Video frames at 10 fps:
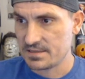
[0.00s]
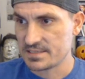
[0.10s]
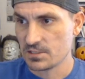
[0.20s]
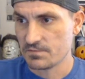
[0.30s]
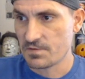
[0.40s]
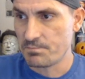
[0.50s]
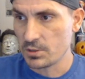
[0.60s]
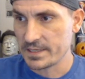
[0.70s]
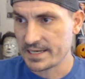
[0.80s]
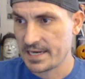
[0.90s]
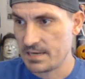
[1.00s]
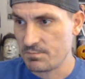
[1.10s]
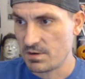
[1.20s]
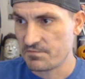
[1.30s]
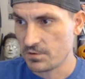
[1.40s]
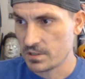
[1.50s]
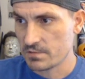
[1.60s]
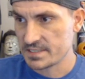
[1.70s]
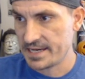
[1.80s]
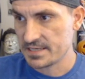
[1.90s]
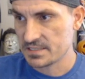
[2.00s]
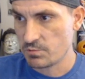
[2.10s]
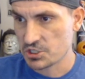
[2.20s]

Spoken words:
the silver bullet came when Fuller was asked which